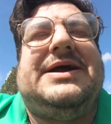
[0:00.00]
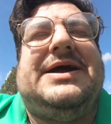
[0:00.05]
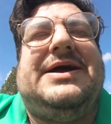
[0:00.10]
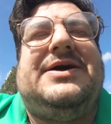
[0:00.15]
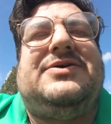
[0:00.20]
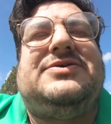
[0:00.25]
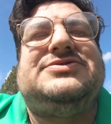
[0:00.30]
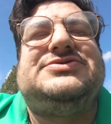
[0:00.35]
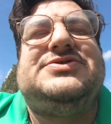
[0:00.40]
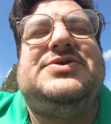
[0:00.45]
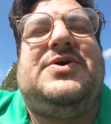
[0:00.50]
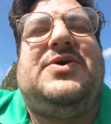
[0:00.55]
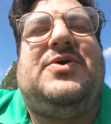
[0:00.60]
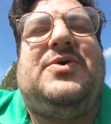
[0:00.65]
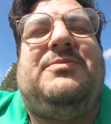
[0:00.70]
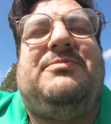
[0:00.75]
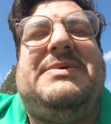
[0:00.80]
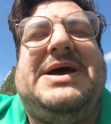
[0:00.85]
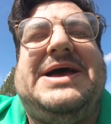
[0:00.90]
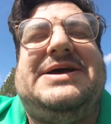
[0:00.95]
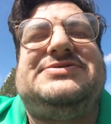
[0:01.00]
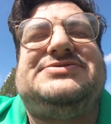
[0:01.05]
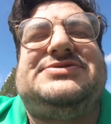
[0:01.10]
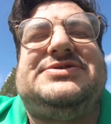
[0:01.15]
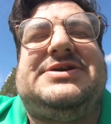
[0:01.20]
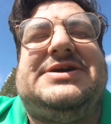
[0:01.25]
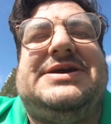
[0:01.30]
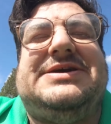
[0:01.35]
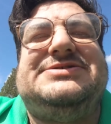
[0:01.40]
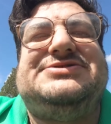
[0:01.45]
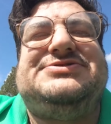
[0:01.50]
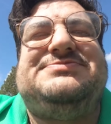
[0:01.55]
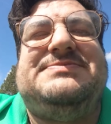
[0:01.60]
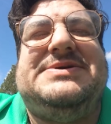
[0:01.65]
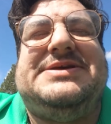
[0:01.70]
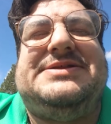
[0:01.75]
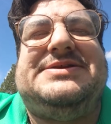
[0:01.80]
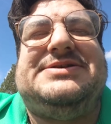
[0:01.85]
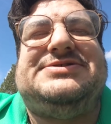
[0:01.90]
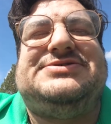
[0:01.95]
I also hold master
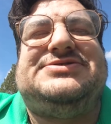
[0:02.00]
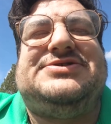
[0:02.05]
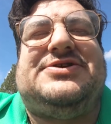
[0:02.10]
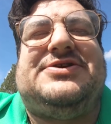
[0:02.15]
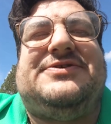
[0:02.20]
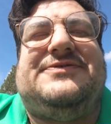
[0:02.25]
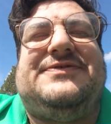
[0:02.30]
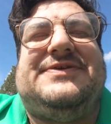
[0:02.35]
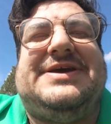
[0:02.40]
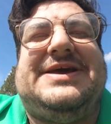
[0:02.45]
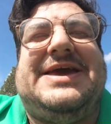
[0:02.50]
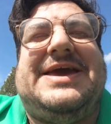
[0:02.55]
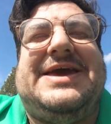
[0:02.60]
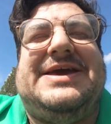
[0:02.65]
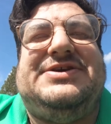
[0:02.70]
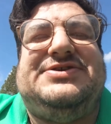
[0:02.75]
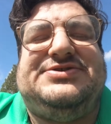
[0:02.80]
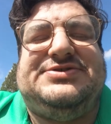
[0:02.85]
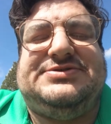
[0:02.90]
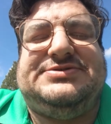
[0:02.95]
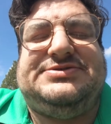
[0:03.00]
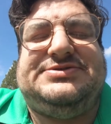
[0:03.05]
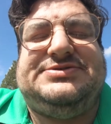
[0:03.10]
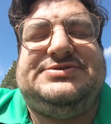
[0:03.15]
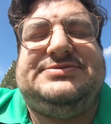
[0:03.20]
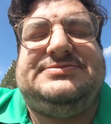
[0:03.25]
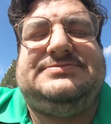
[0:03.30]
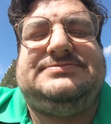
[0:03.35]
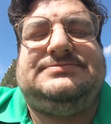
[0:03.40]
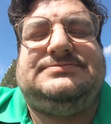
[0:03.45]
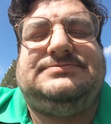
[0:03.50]
gunsmithing certifications.